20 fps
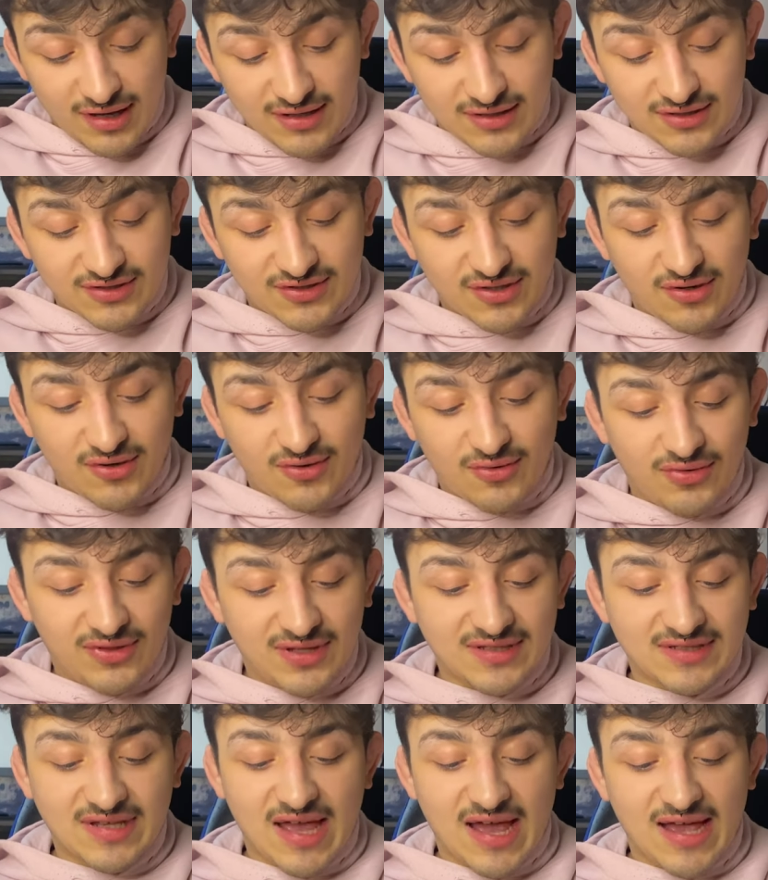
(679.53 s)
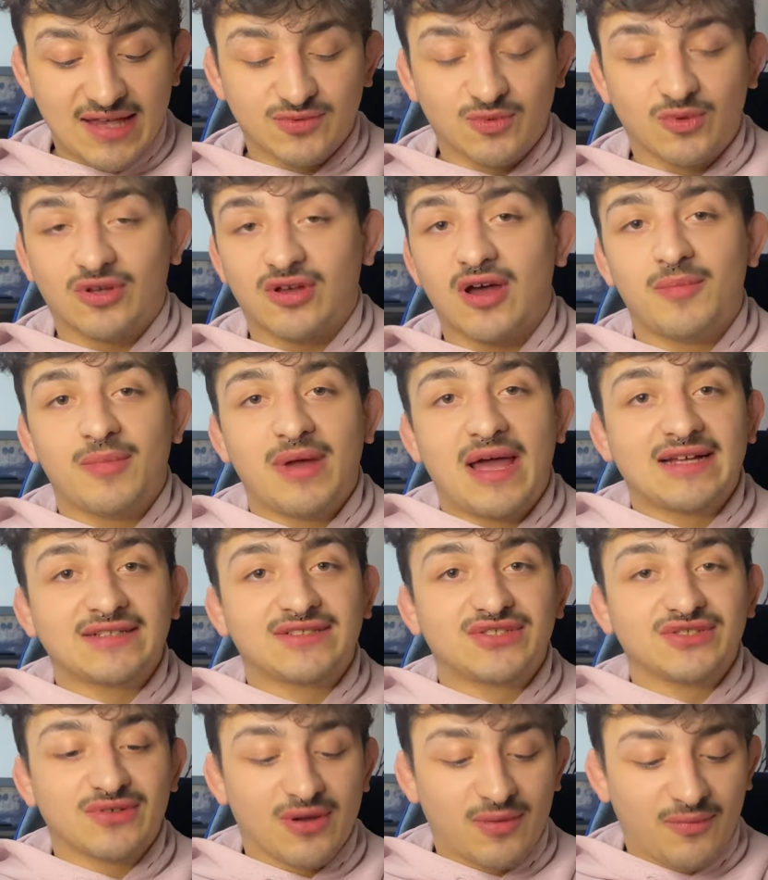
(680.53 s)
So these guys will come
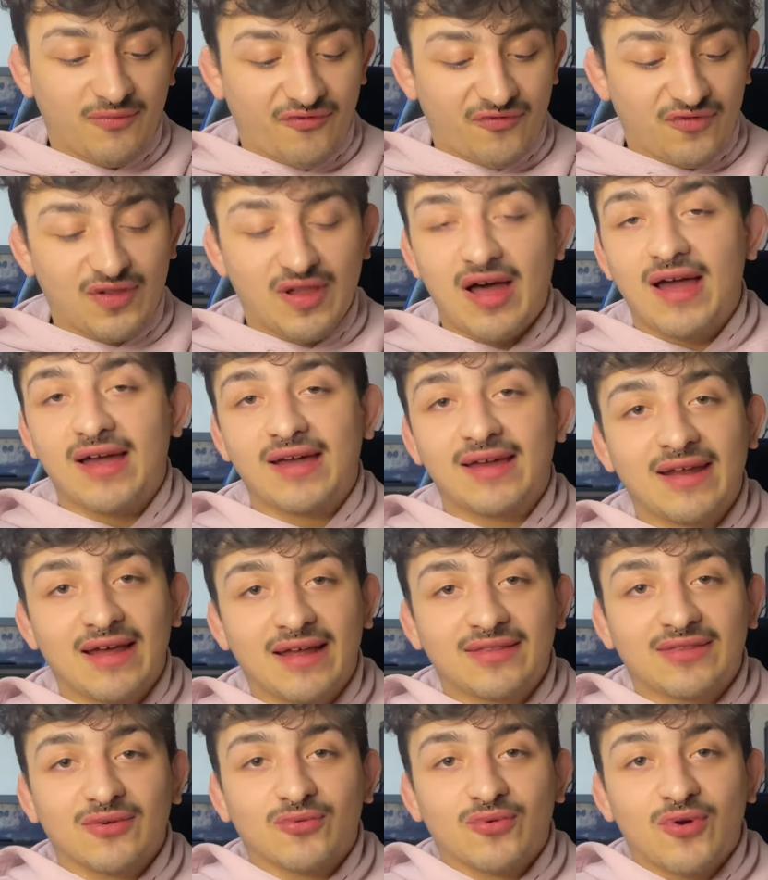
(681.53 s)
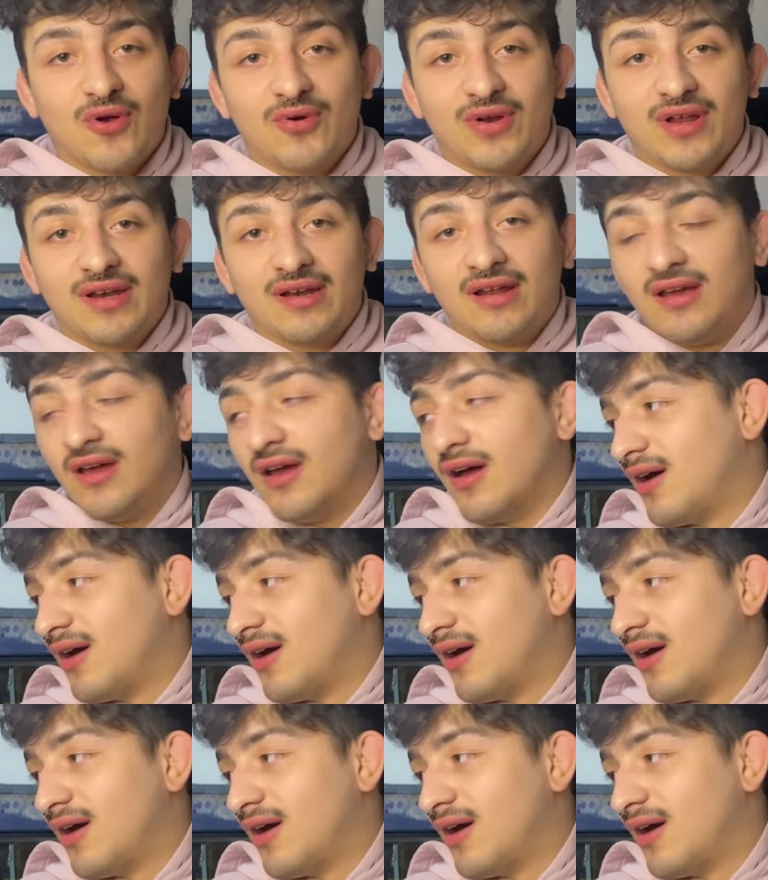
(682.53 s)
at you, come flying at the rodent,